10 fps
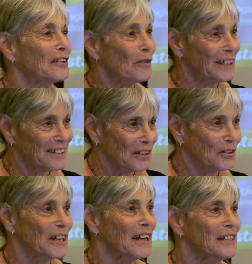quite
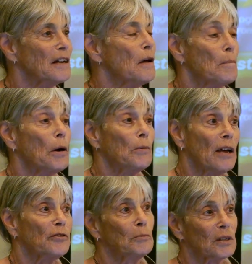there yet, but we
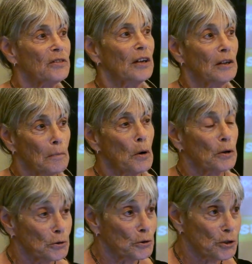have some exciting
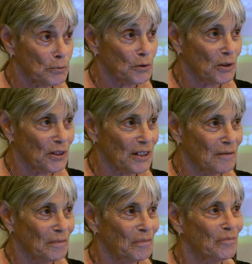partnerships with it.
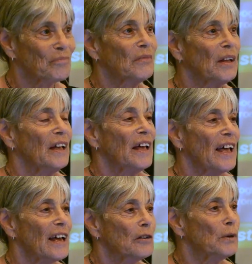
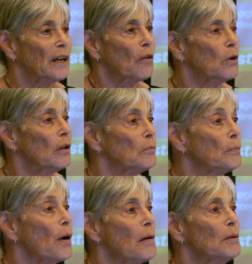And we will
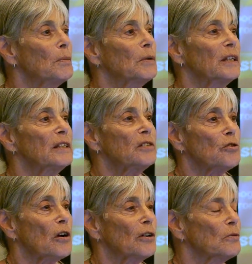probably
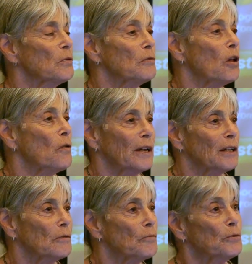start with
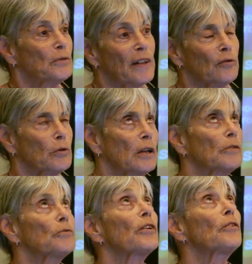low-hanging fruit. That's what
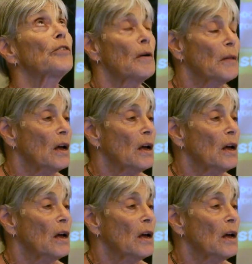Heather says.